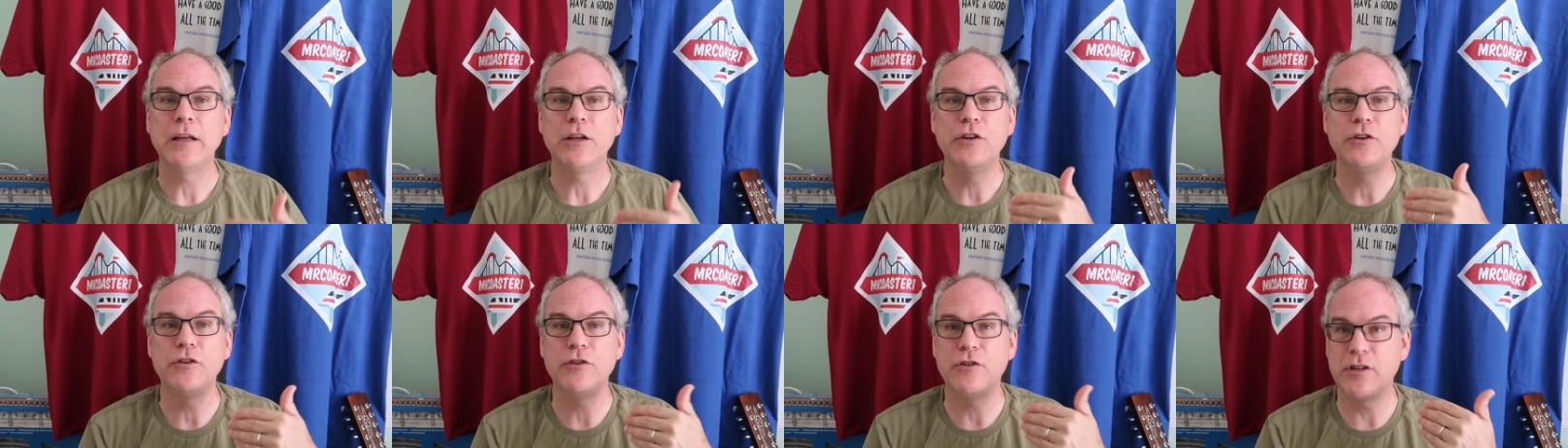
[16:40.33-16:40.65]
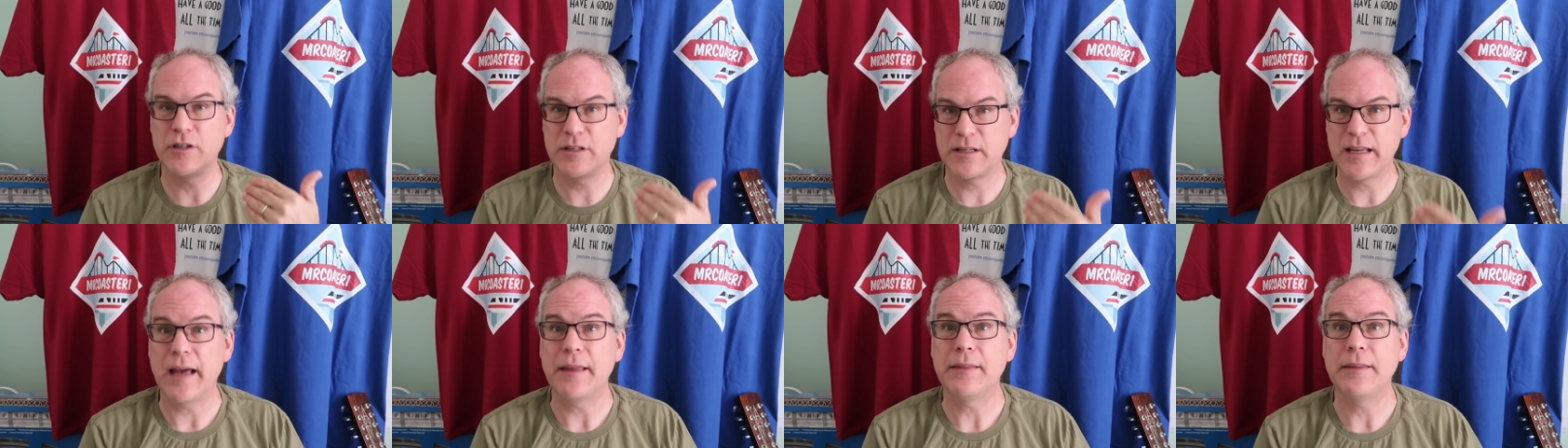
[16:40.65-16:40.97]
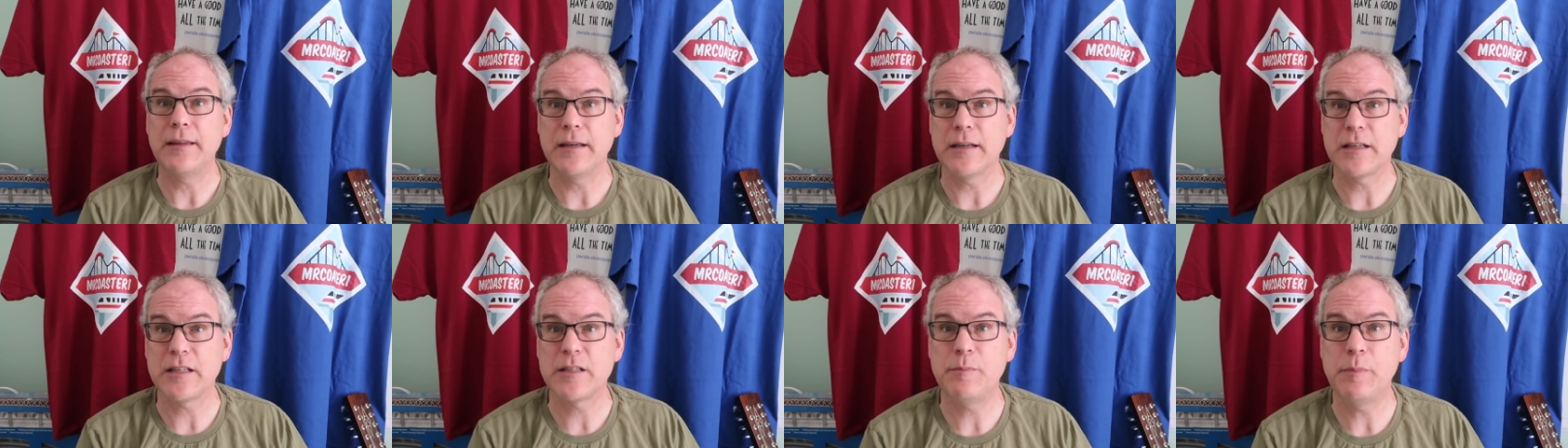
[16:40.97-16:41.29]
You just got
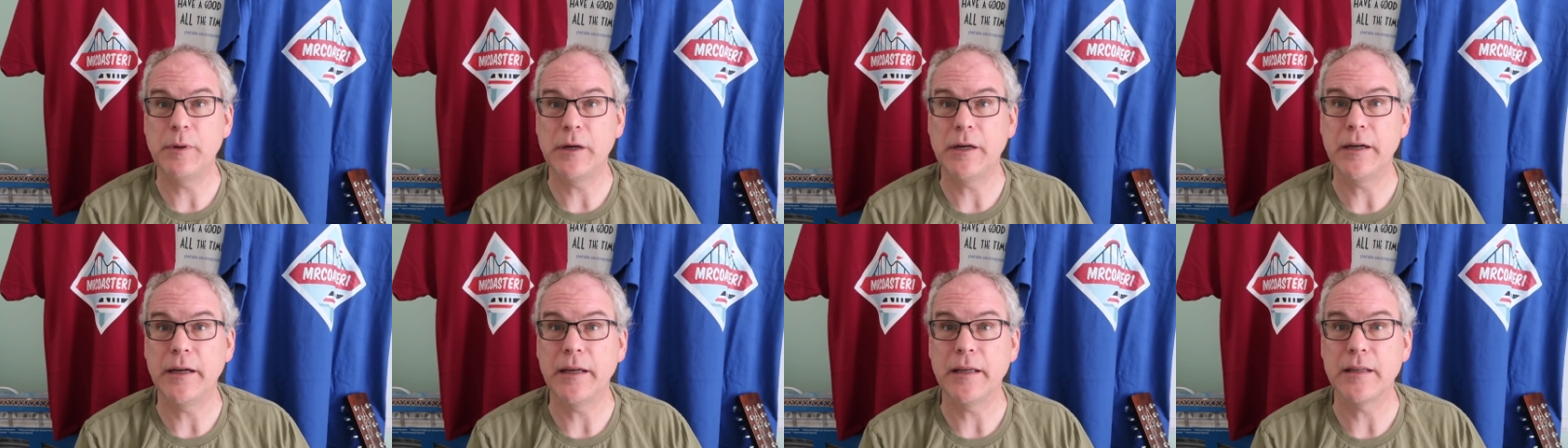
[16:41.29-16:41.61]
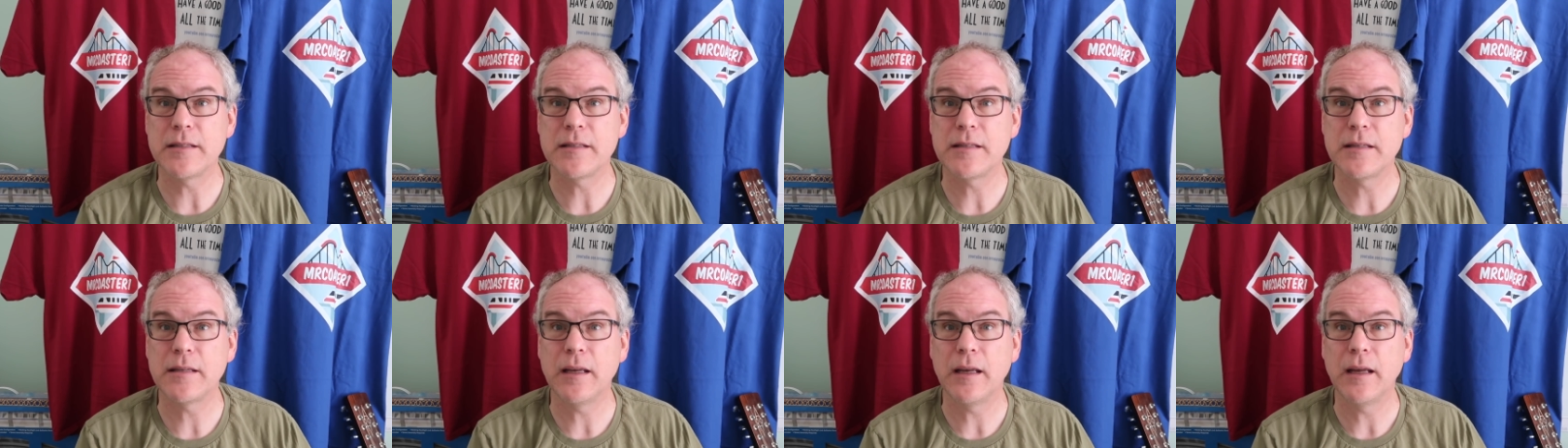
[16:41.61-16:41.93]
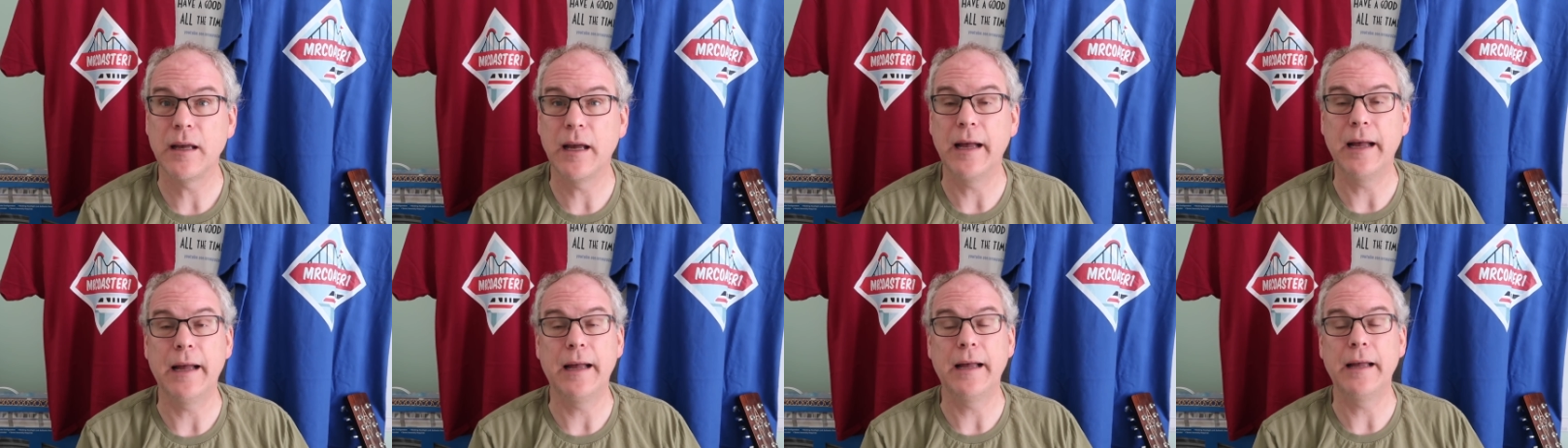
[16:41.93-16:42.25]
the experience.
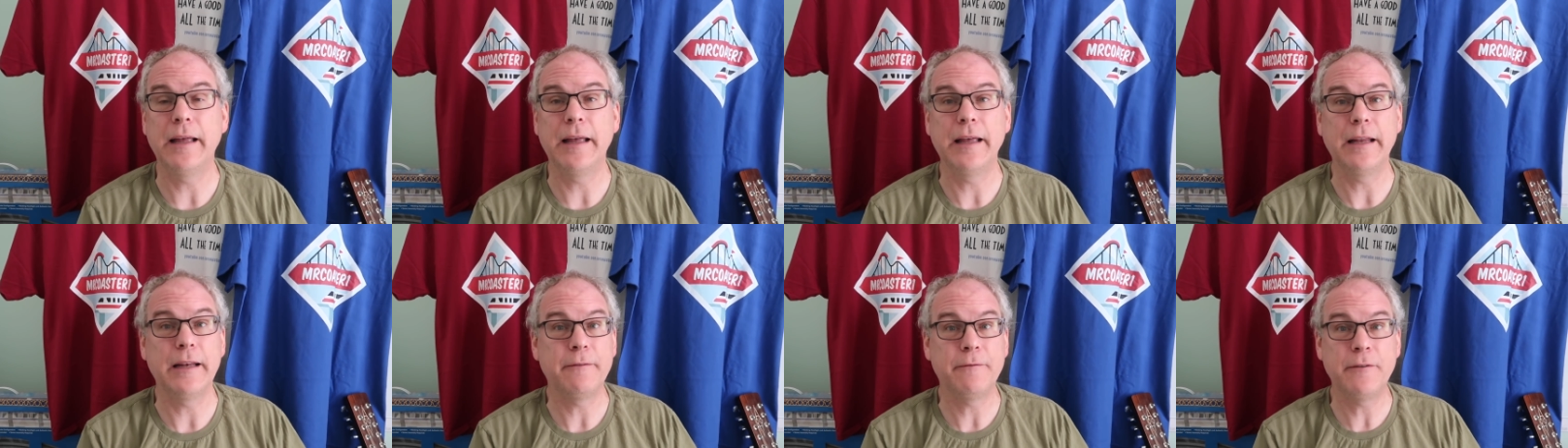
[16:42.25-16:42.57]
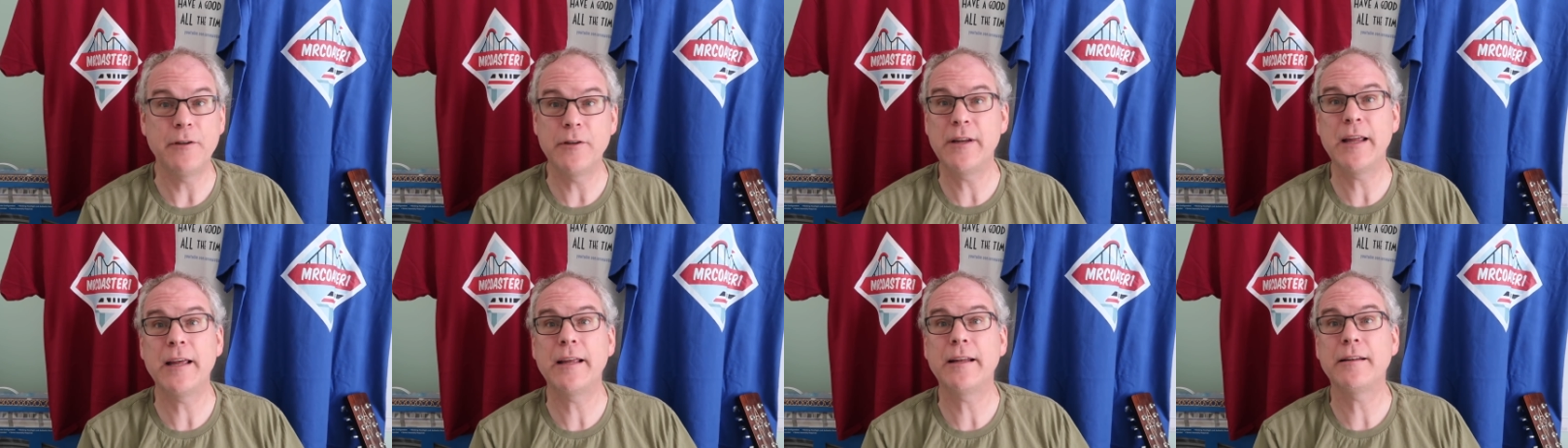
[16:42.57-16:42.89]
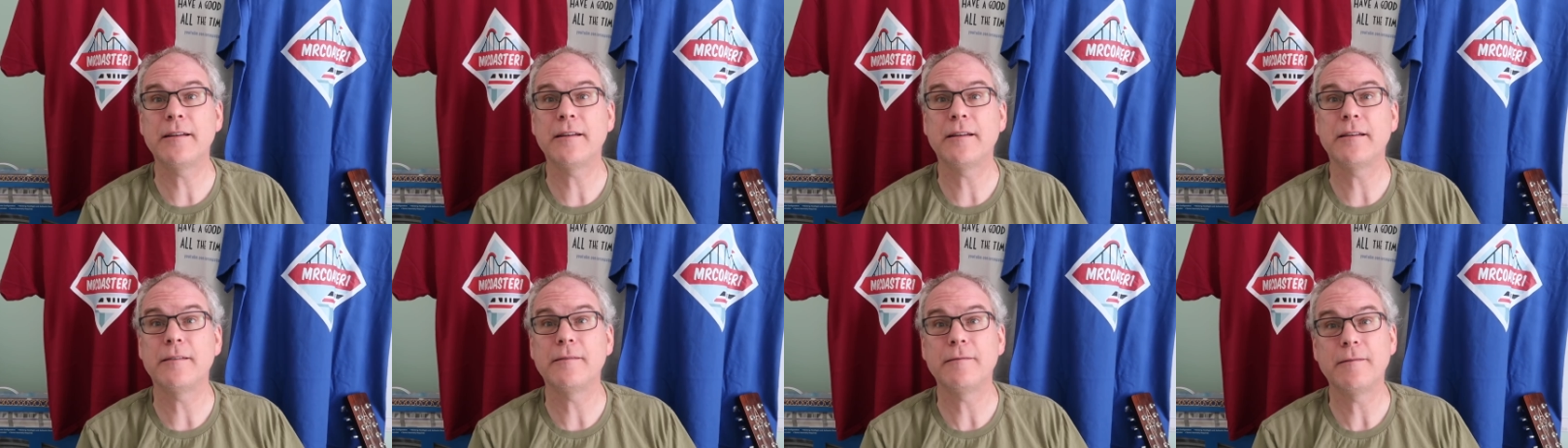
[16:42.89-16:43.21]
And if you
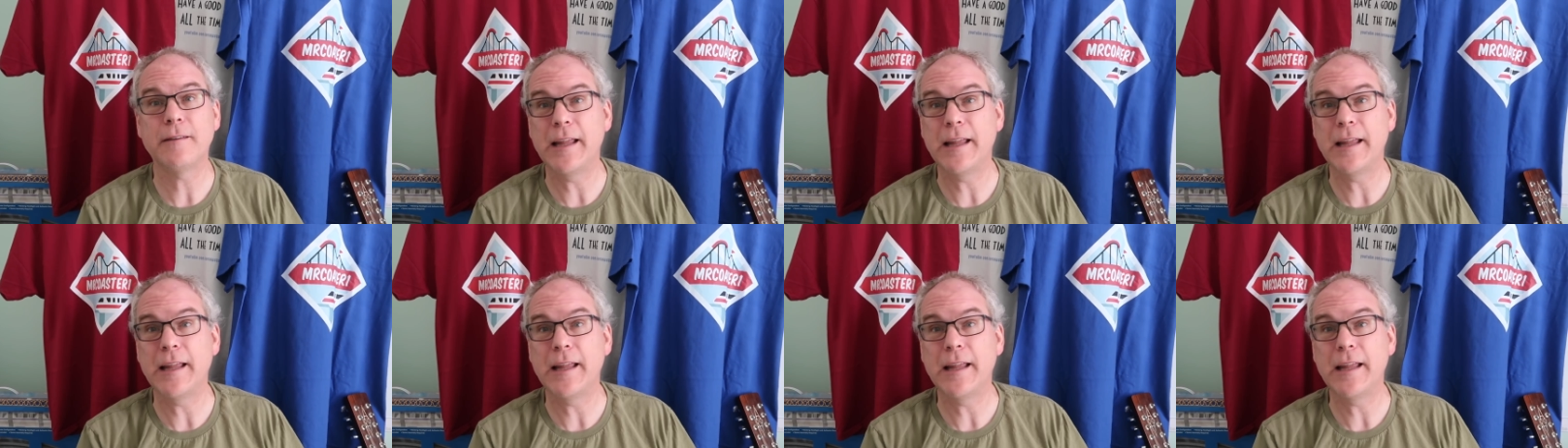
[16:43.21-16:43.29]
didn't,